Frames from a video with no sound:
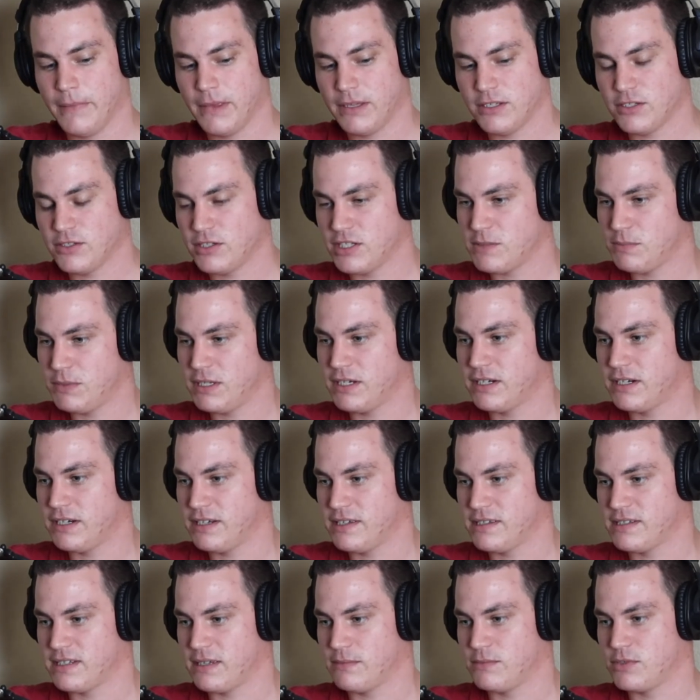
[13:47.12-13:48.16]
just
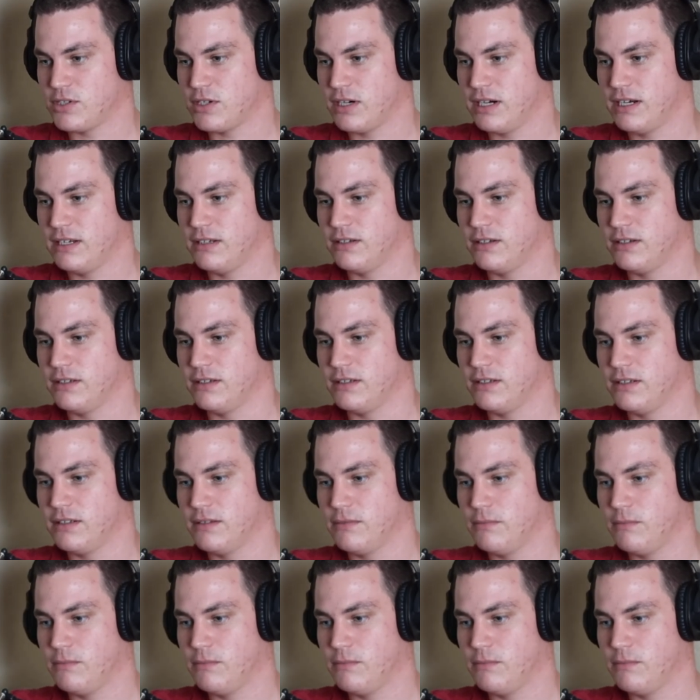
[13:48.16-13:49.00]
because I'm trying to